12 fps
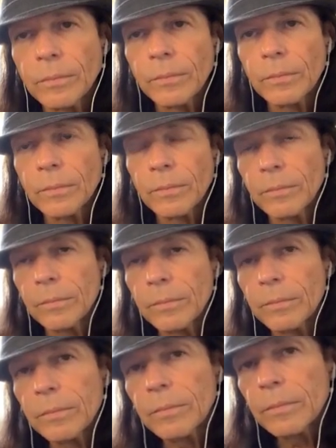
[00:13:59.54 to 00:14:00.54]

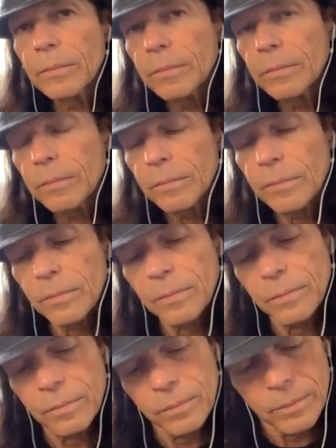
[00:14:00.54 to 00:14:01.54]

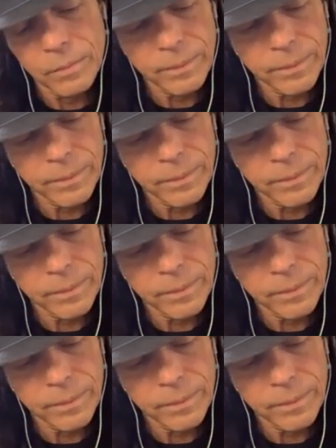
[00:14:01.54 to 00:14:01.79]
The person shown says nothing.